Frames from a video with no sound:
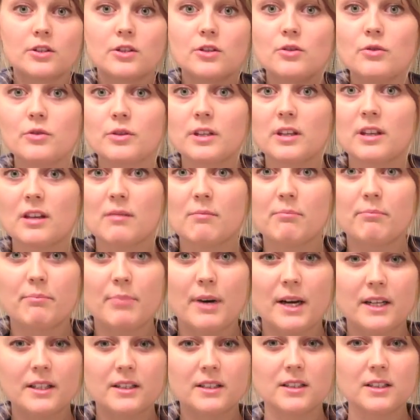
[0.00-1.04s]
using a
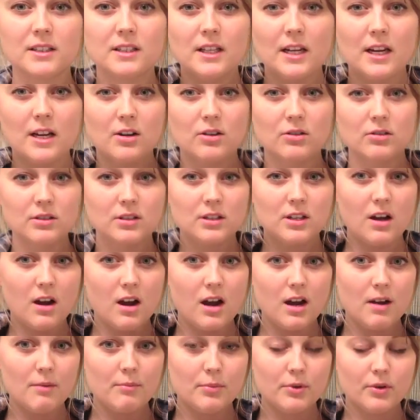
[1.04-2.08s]
button down
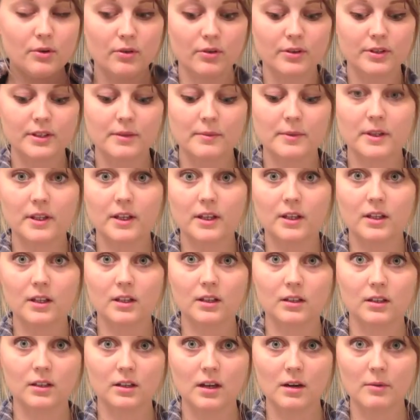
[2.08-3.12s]
top or something that
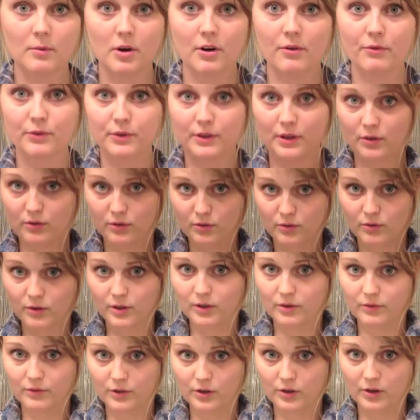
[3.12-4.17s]
can come off without going
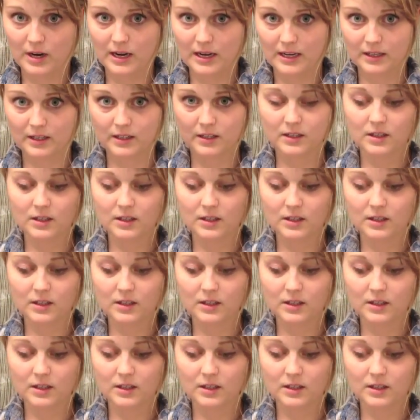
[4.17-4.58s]
over your head.